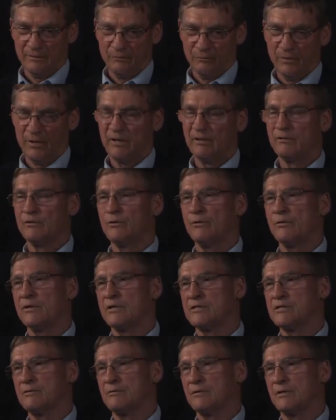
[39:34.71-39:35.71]
one of the
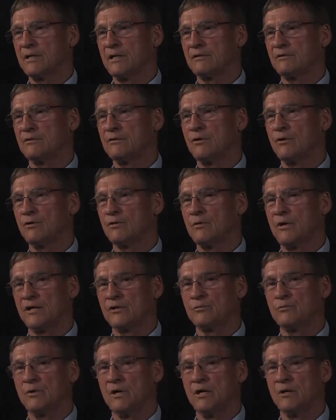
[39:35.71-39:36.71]
units we got to know
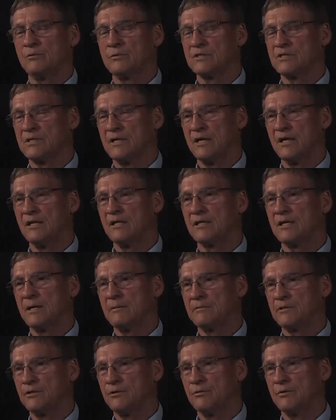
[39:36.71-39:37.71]
quite well was the
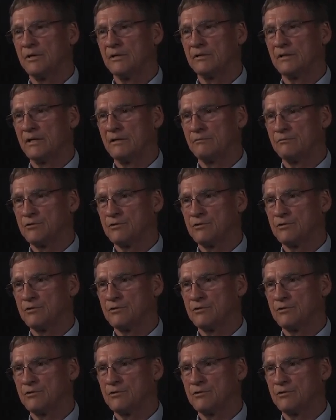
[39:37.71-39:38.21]
helicopter unit that